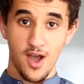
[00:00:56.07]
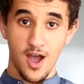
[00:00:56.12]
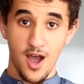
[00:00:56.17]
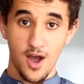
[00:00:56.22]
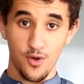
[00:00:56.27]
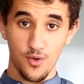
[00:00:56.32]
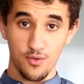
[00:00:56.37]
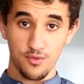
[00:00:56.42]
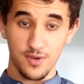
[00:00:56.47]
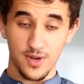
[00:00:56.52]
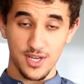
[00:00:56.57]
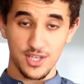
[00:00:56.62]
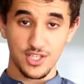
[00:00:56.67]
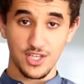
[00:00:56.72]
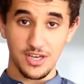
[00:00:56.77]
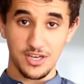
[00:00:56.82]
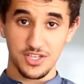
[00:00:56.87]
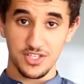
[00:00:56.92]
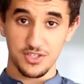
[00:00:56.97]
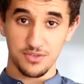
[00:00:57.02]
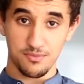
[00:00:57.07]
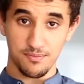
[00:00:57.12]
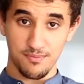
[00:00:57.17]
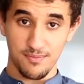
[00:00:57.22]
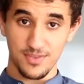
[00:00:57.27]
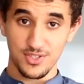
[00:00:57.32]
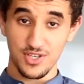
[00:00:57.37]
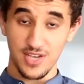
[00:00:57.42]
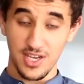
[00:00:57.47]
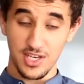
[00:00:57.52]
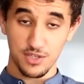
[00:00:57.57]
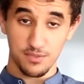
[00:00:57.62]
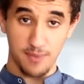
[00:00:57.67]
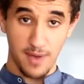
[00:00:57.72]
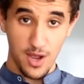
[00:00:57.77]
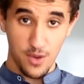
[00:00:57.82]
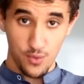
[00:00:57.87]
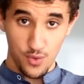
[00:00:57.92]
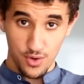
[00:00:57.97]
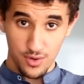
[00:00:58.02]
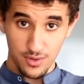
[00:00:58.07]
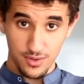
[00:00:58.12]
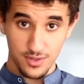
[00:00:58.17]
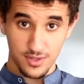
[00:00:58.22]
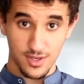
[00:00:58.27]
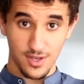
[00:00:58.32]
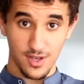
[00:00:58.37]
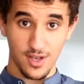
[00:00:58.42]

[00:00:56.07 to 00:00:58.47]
How I'm going to change change my world.